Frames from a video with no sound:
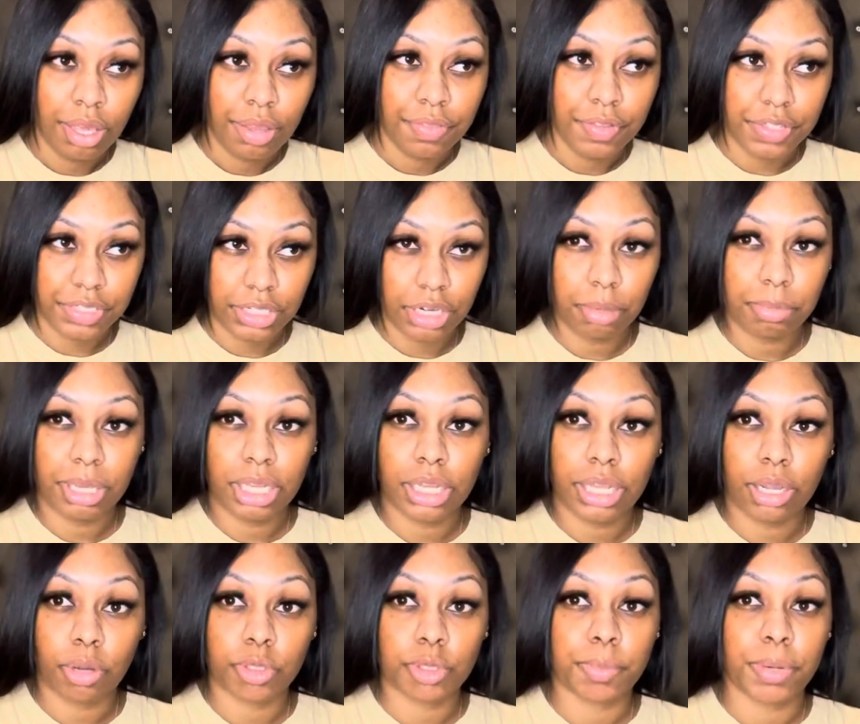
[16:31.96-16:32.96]
There's going to be a
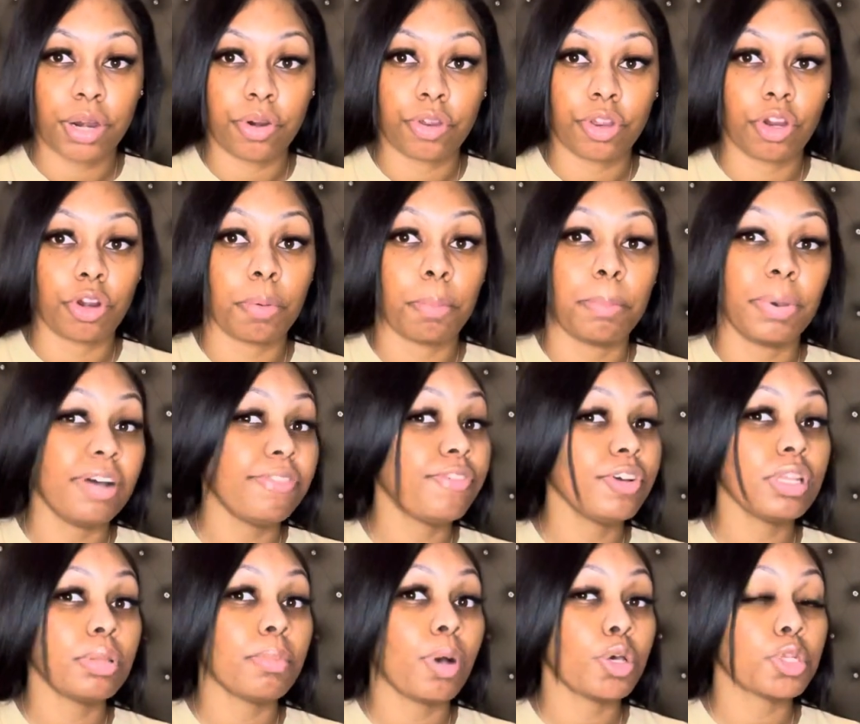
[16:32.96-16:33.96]
language barrier, but for
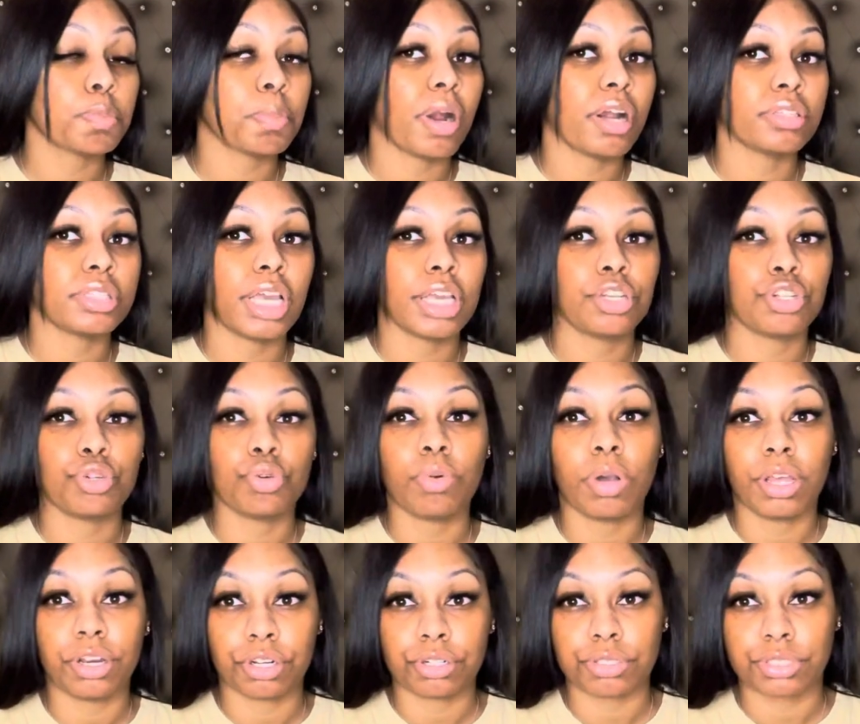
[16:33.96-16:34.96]
the most part, they do
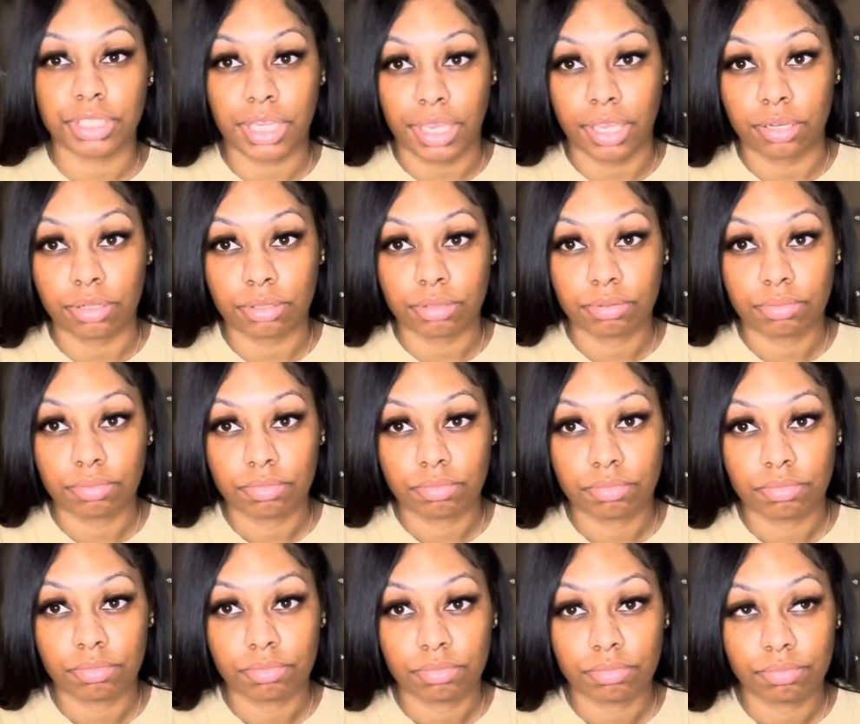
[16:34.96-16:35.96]
understand.
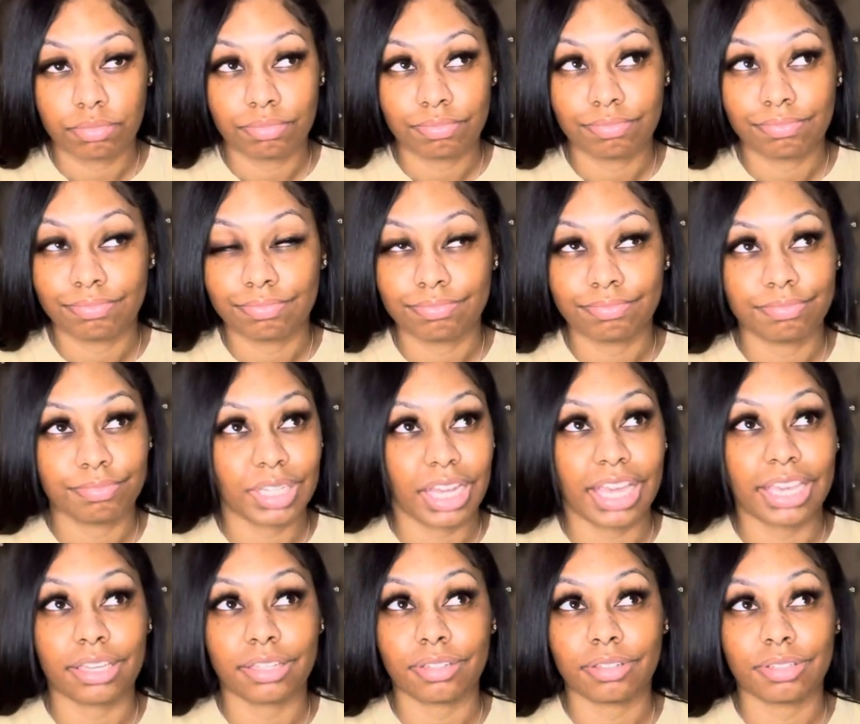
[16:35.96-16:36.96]

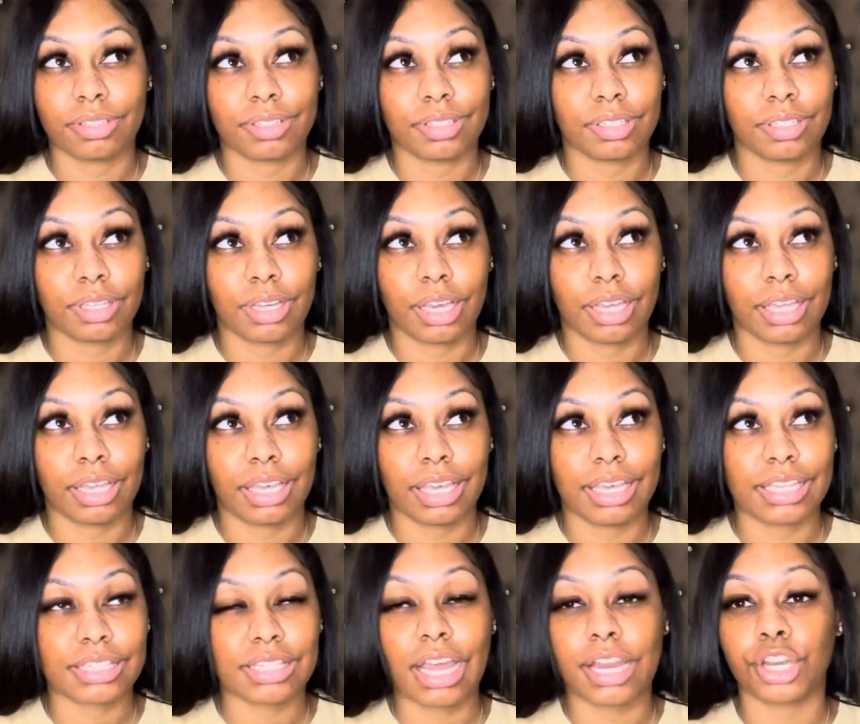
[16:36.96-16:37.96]
Like,
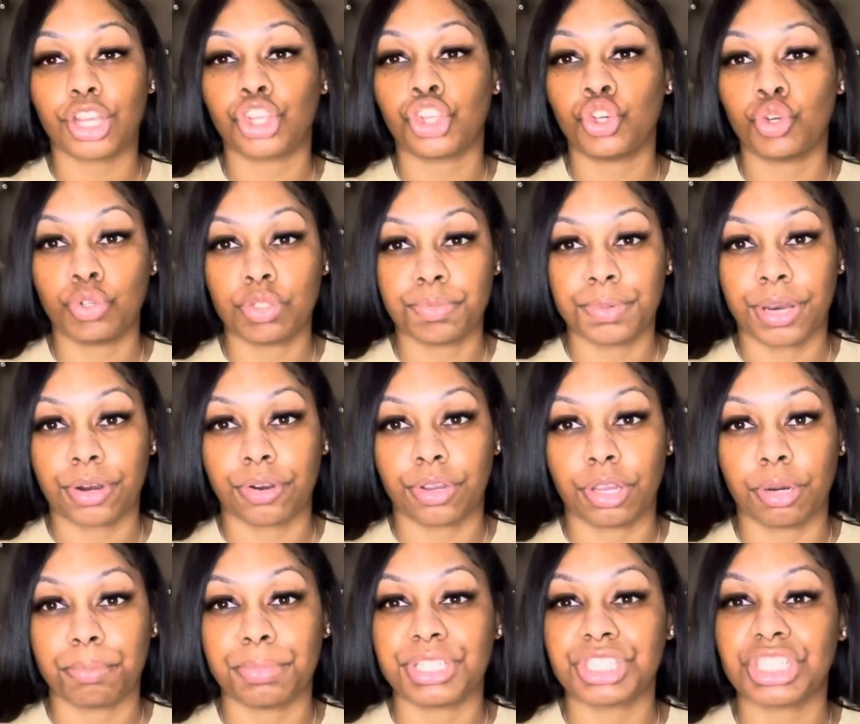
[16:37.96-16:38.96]
it's not a huge
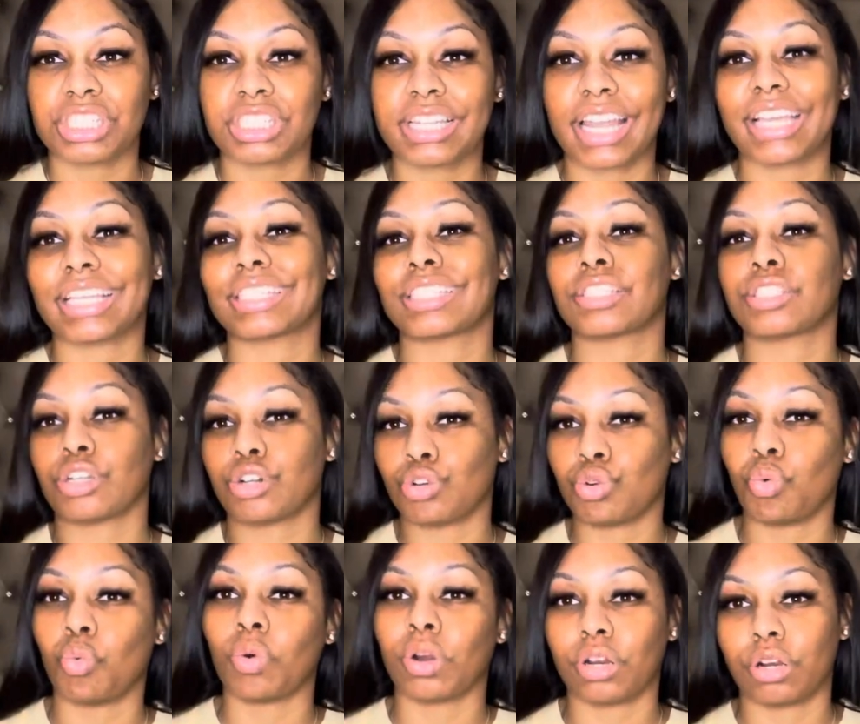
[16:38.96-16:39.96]
barrier, but just like
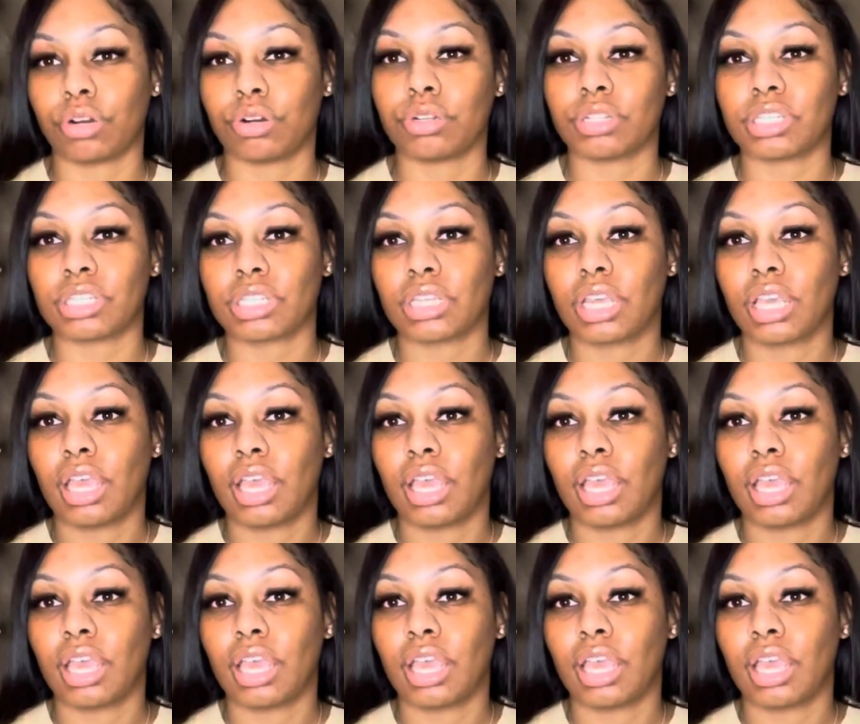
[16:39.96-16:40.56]
certain words